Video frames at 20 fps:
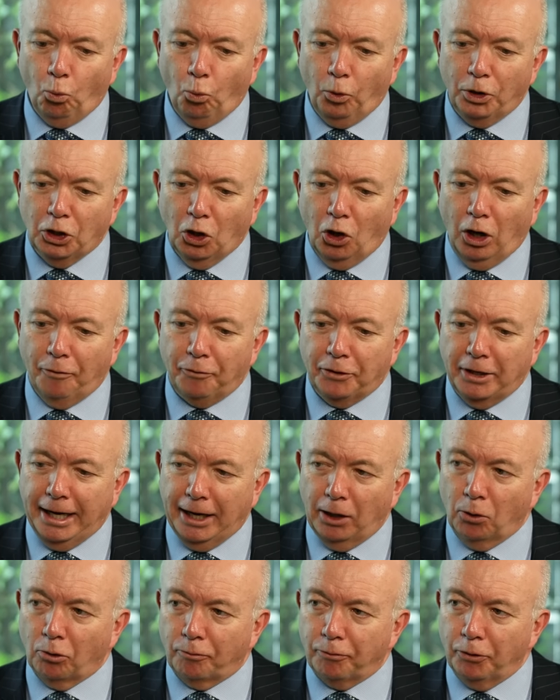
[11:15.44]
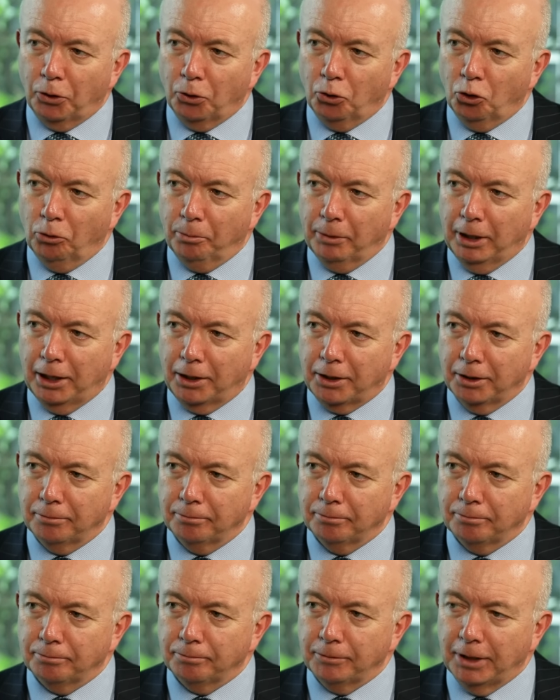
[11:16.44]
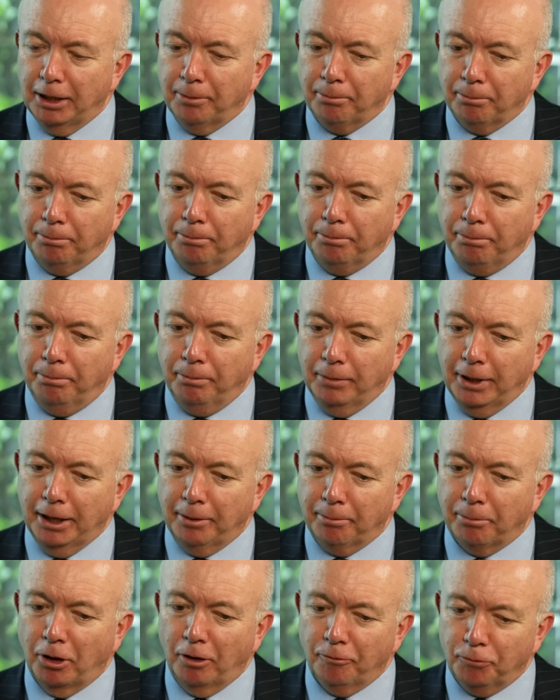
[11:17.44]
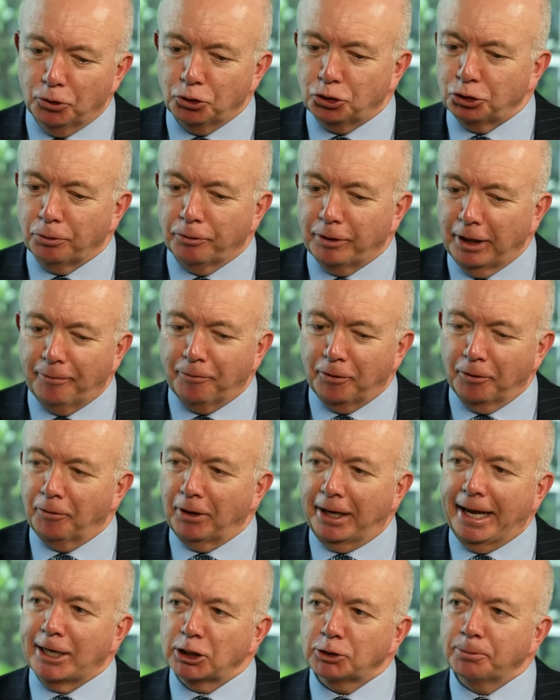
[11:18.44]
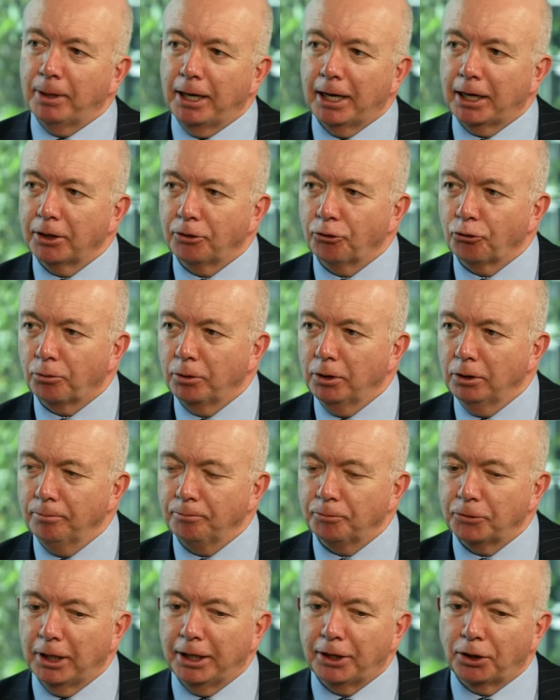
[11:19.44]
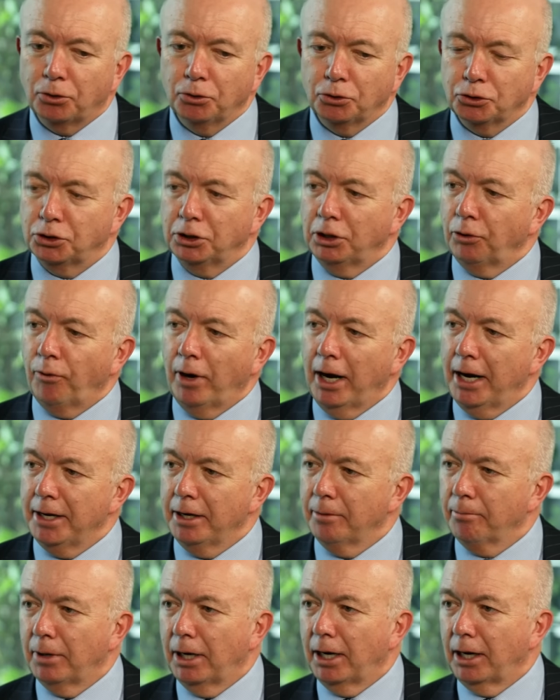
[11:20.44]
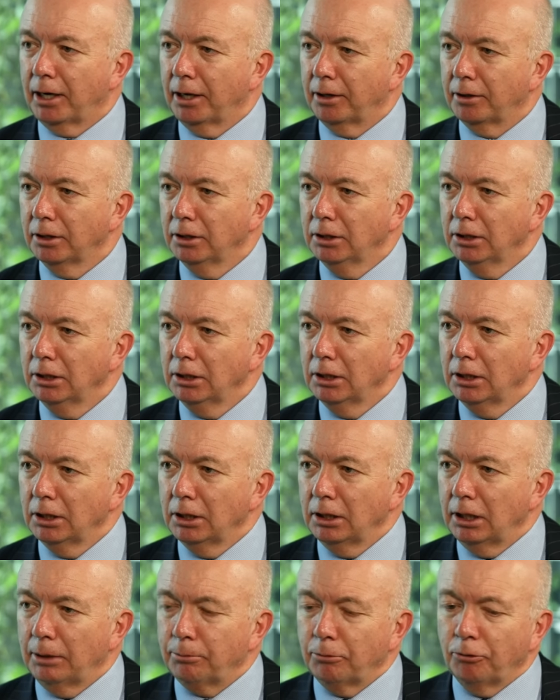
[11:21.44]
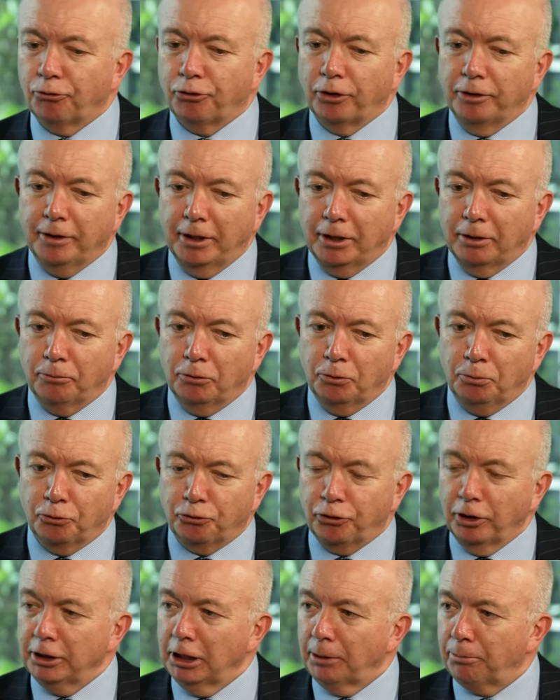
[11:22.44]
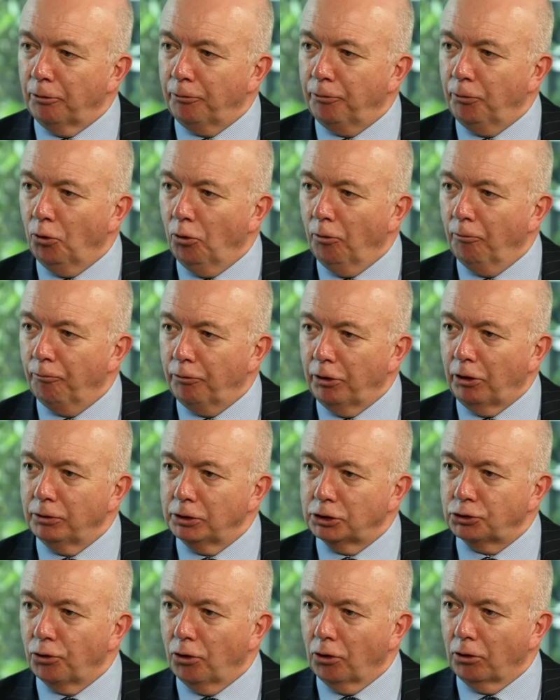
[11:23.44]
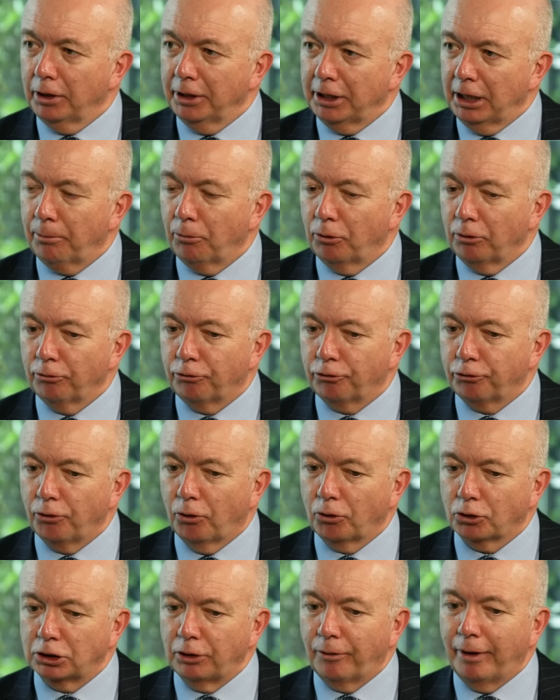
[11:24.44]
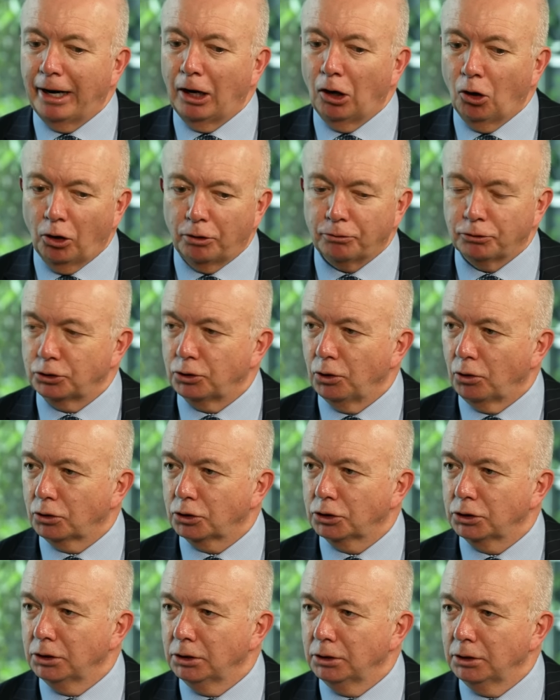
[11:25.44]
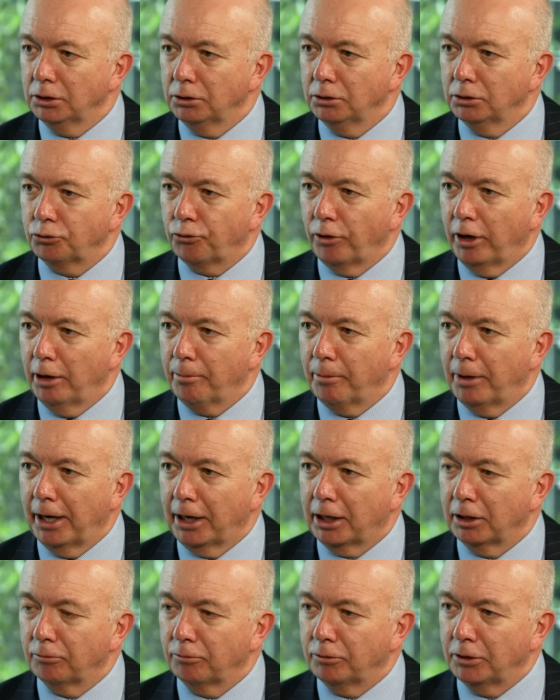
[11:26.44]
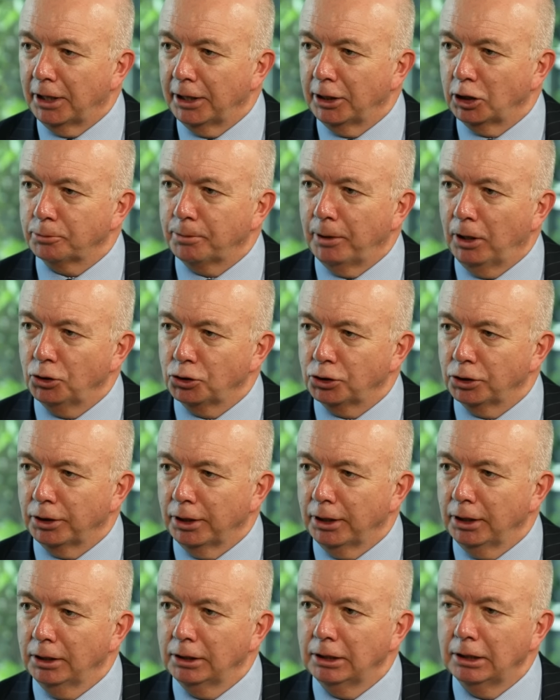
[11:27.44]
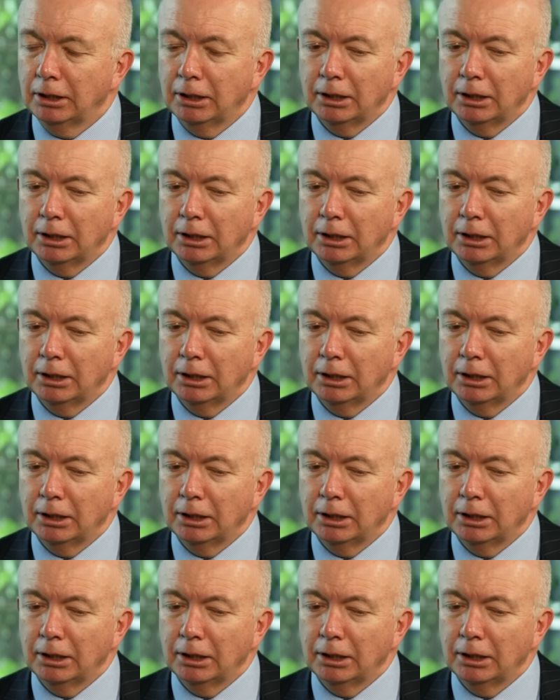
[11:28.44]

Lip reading: we like the outlook for the oil market, and by virtue of that, the gas market as well, and of course the uranium market. And we've seen that perform very strongly. A number of stocks, there aren't a lot of stocks in the Australian market to get exposure there.